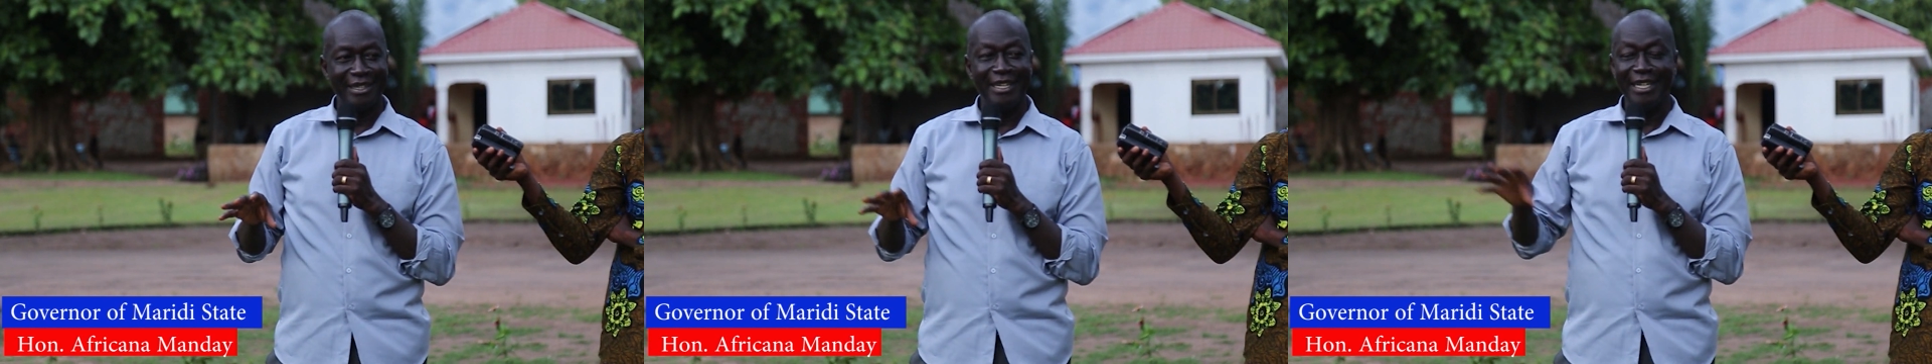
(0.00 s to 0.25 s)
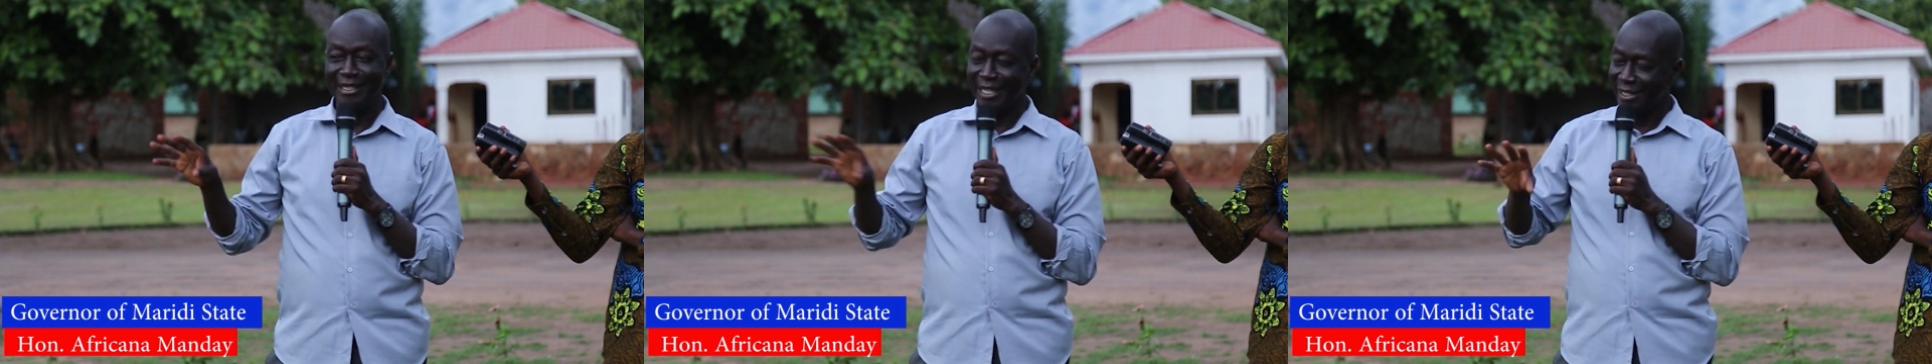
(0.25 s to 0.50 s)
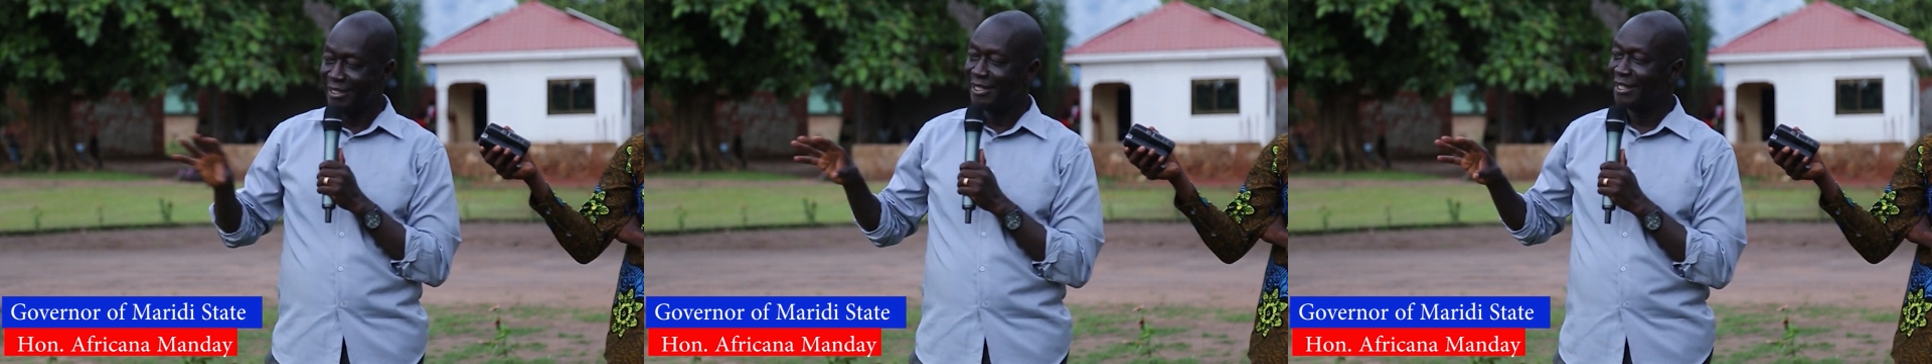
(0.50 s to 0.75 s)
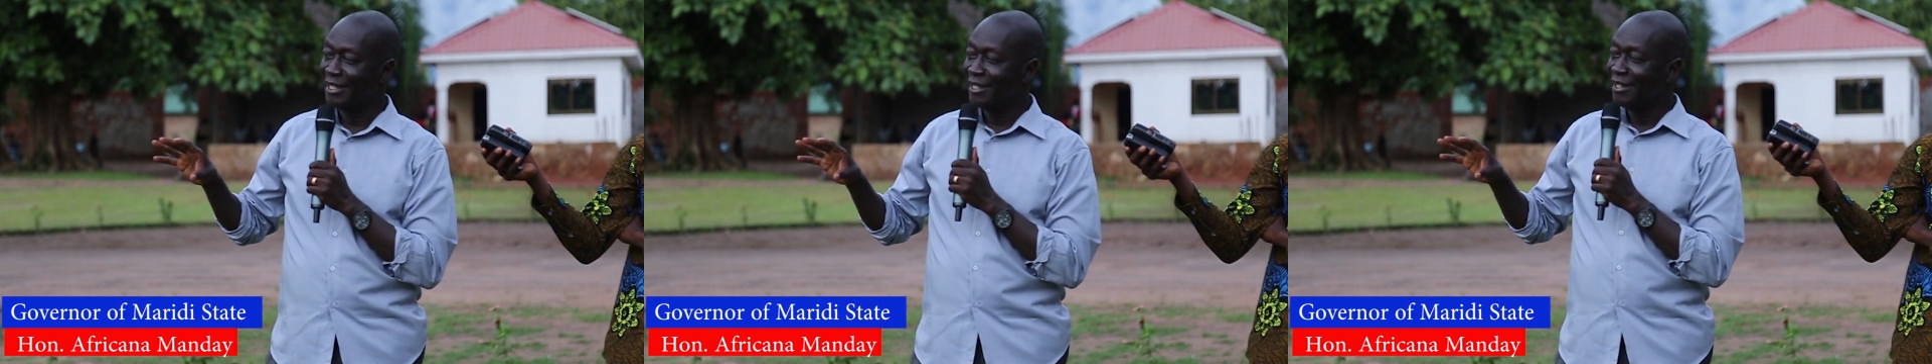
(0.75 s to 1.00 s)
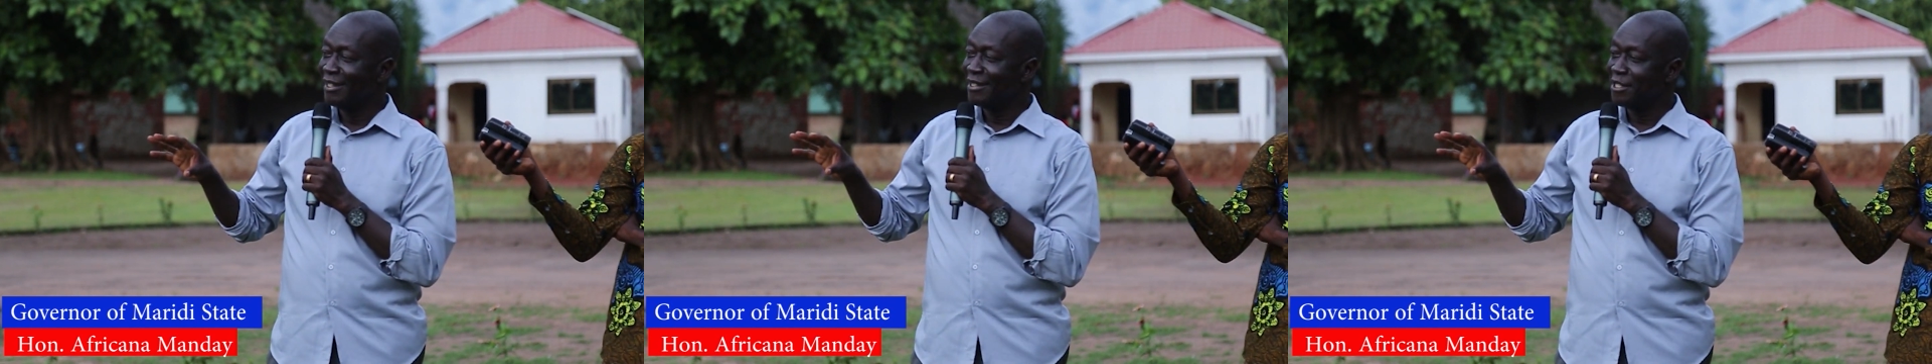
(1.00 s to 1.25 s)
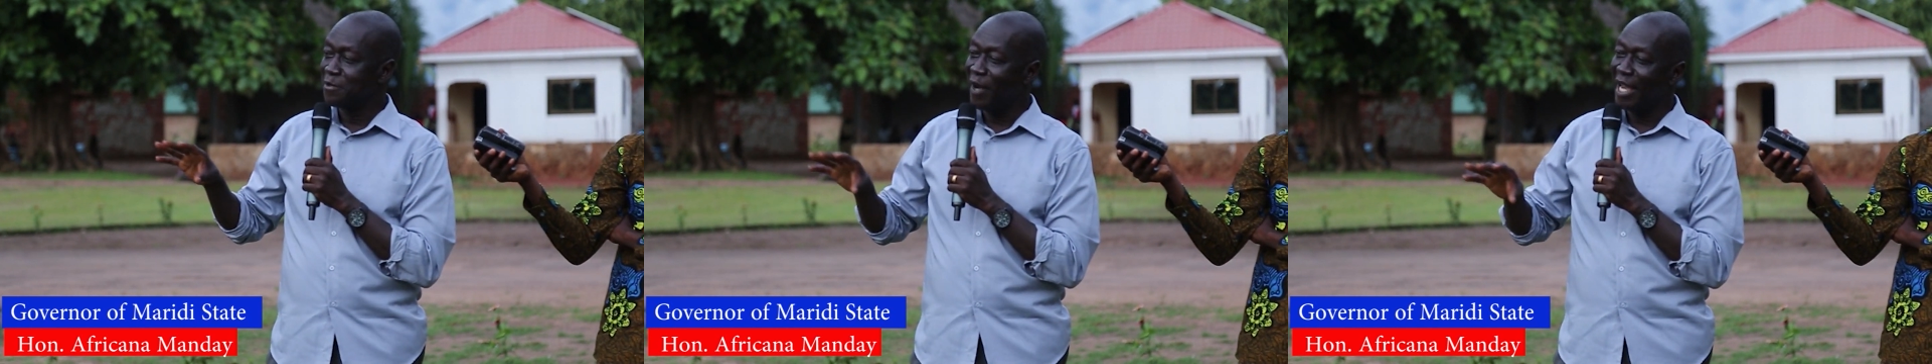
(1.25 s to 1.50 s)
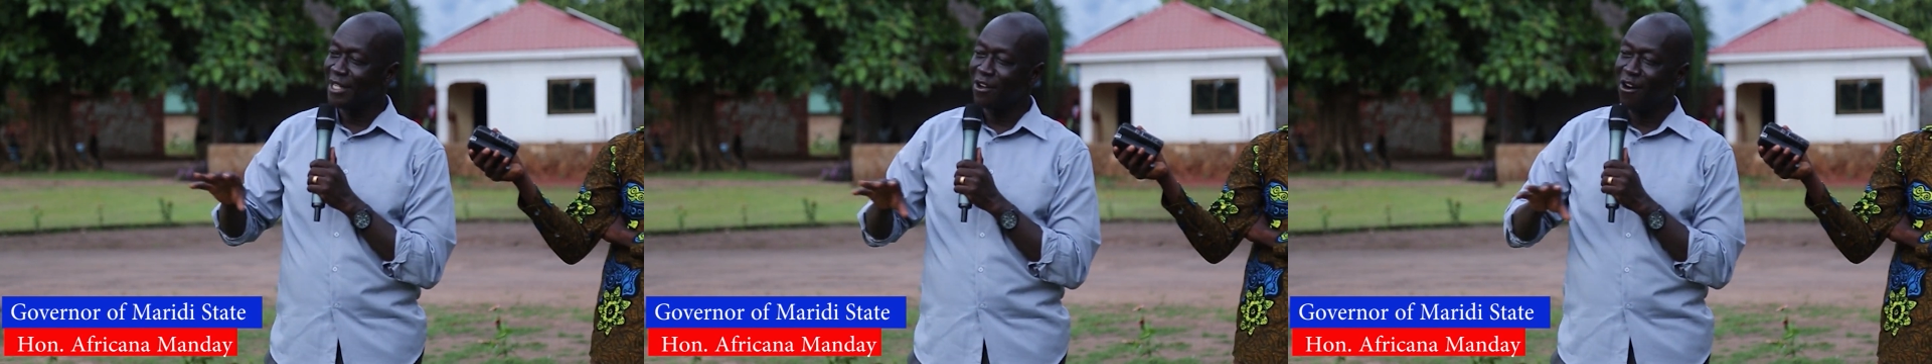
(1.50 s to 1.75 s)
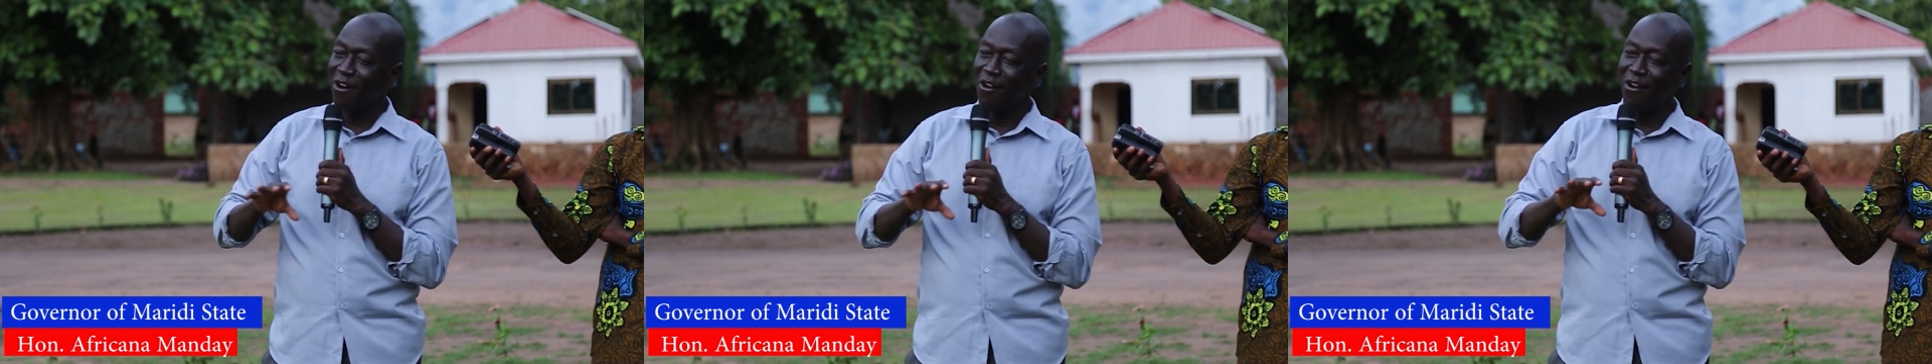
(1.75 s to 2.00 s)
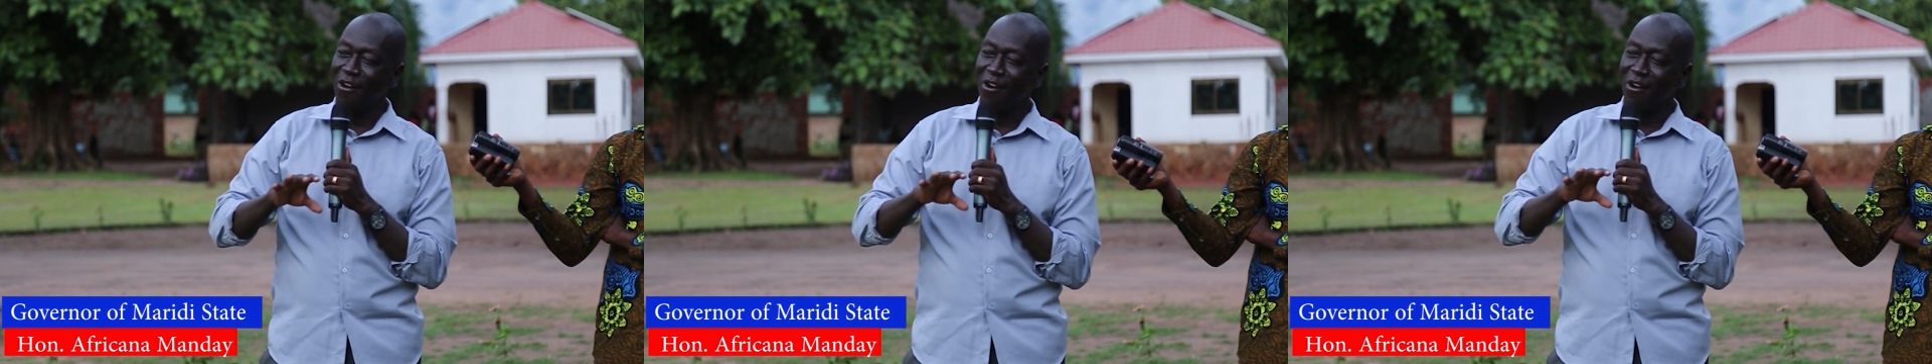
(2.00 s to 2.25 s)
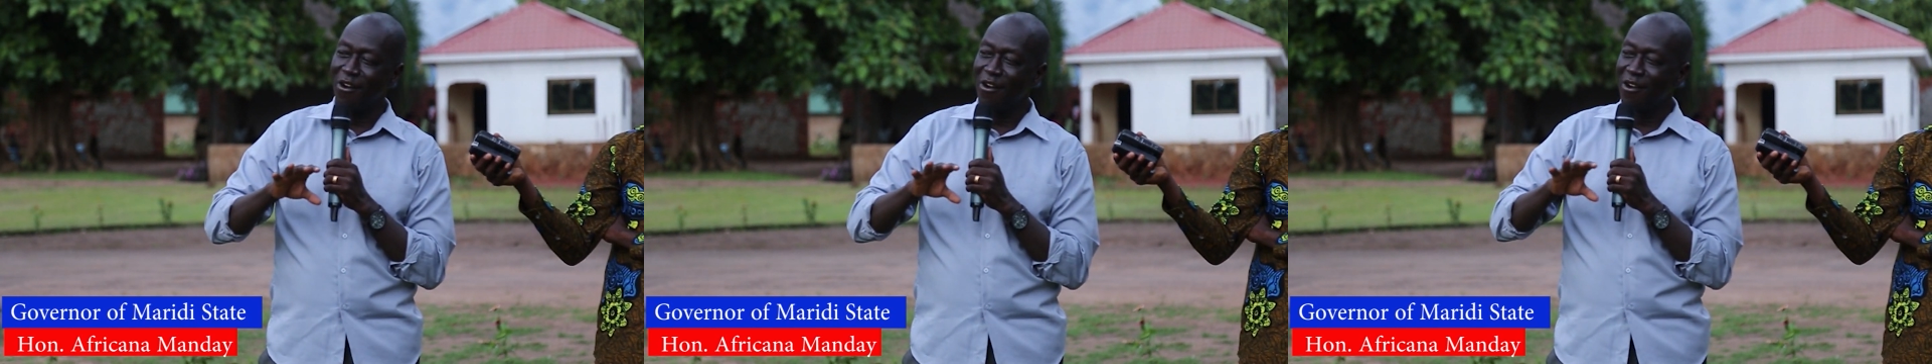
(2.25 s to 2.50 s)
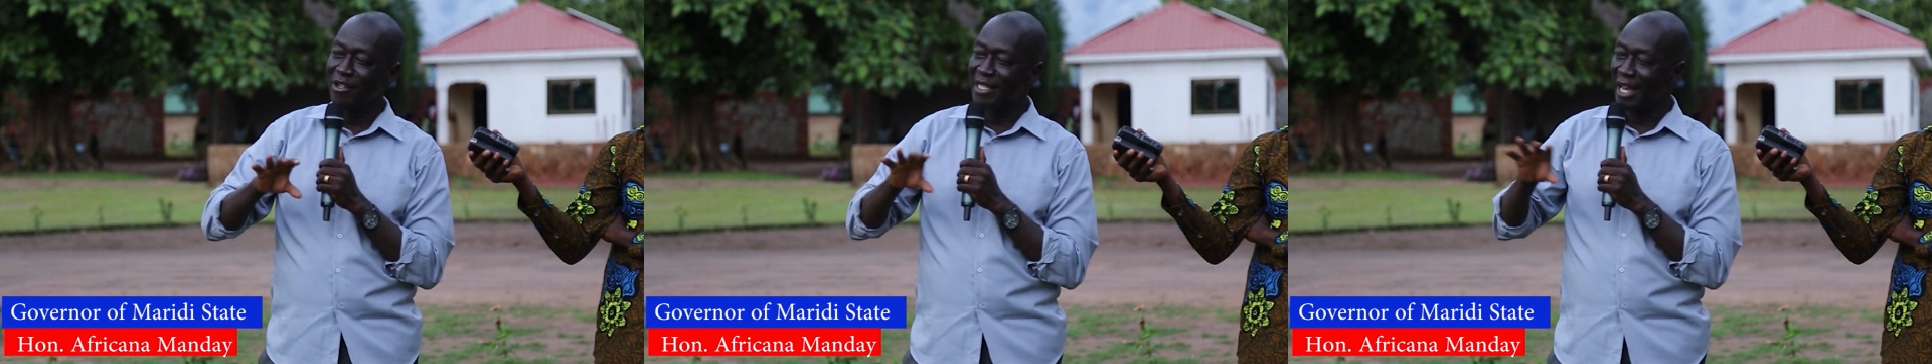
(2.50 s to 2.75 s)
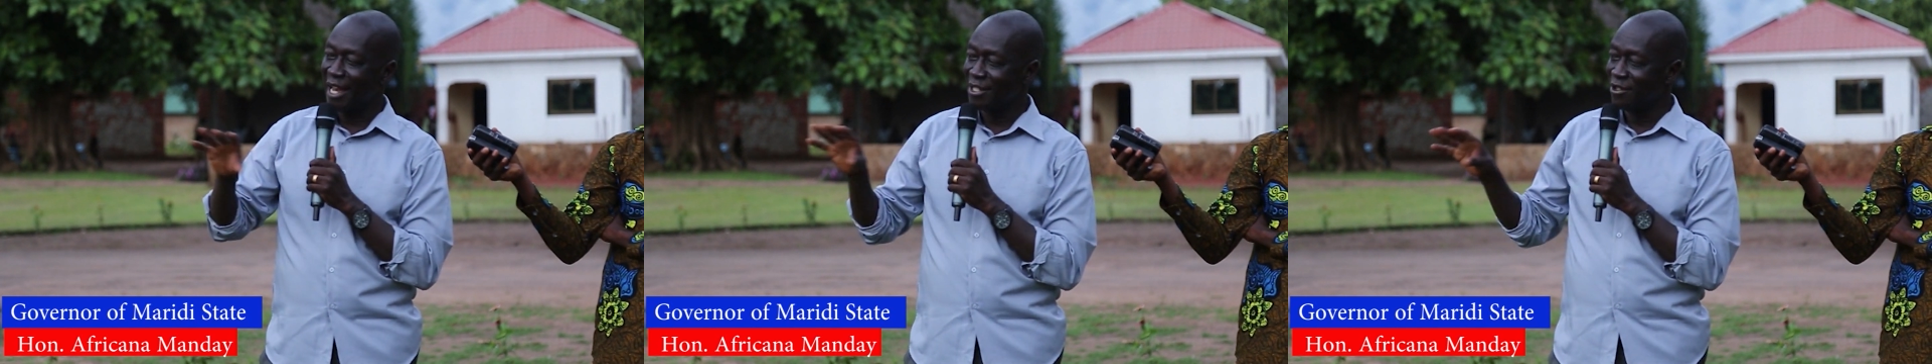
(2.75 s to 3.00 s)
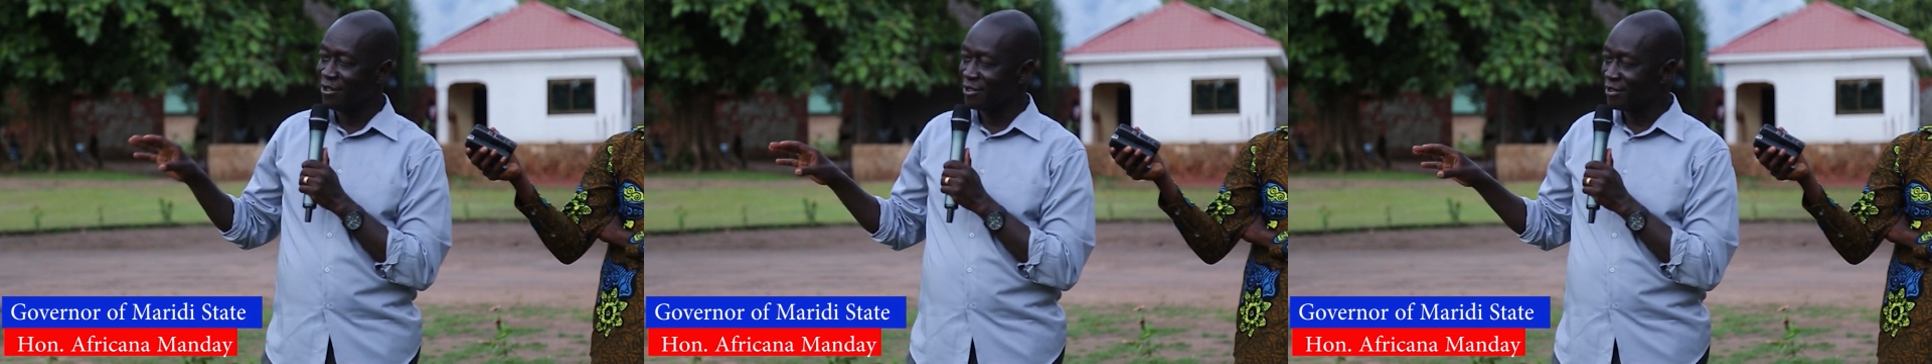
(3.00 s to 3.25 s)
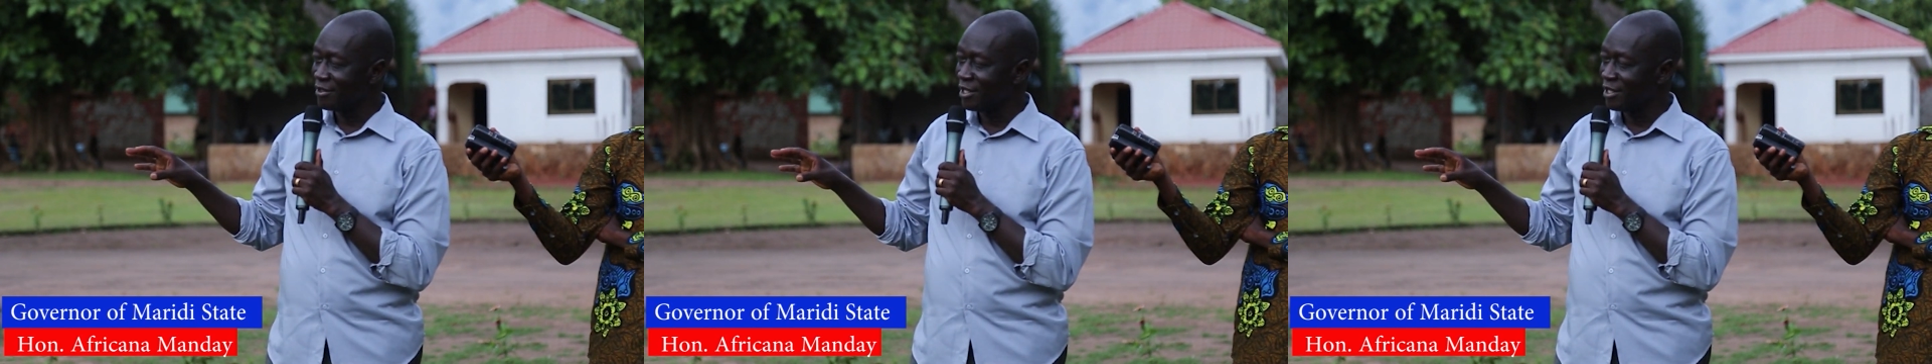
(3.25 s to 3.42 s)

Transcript: indeed, despite all the hurdles,